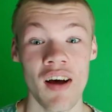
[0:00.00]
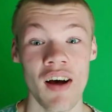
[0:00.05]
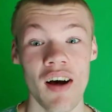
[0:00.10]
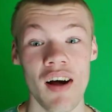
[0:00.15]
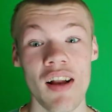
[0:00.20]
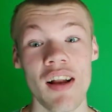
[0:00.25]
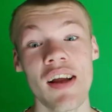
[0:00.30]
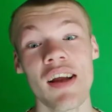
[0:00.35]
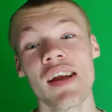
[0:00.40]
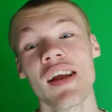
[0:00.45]

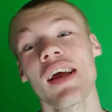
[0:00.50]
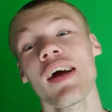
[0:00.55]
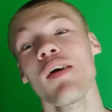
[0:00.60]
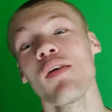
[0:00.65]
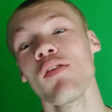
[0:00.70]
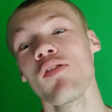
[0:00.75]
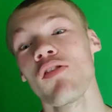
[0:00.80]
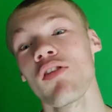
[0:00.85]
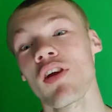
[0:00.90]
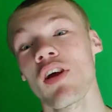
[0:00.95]
I like
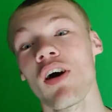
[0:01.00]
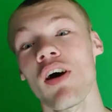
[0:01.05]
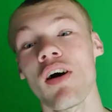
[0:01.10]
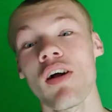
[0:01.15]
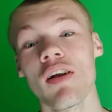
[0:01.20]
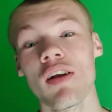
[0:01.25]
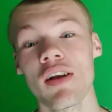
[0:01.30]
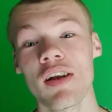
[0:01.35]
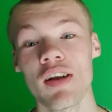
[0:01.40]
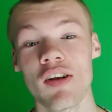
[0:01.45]
going to
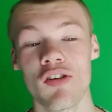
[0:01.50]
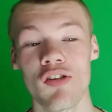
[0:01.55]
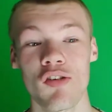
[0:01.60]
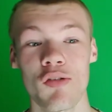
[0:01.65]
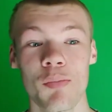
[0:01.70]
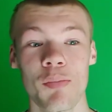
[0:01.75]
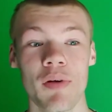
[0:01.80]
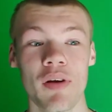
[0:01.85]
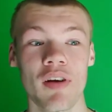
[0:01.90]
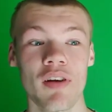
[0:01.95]

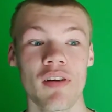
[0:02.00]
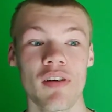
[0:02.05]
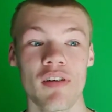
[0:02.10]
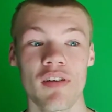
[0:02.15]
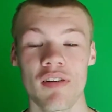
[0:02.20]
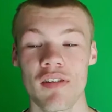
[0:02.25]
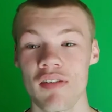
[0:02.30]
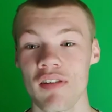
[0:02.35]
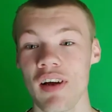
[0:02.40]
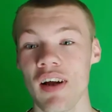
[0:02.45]
college
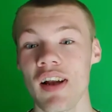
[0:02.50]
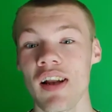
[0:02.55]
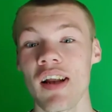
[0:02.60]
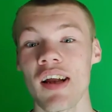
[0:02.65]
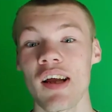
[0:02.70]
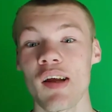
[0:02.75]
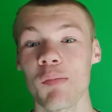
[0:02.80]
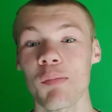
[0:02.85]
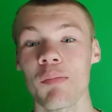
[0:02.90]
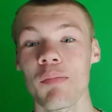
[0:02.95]
because I
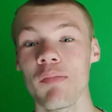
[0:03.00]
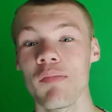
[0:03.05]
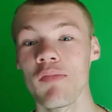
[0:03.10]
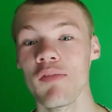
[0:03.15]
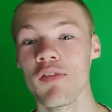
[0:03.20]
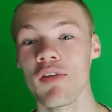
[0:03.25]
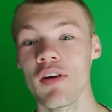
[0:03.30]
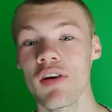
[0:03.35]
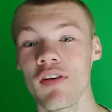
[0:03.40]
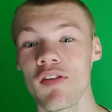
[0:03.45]
like
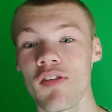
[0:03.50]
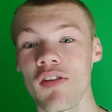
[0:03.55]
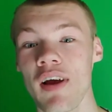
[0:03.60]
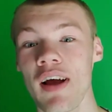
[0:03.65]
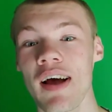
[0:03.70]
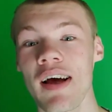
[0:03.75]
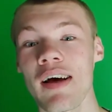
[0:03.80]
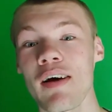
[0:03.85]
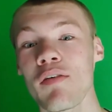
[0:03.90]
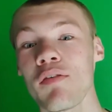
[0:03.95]
to
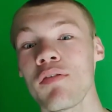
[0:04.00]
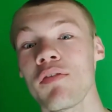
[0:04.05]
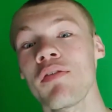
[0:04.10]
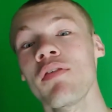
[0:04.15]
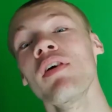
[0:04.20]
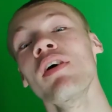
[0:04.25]
have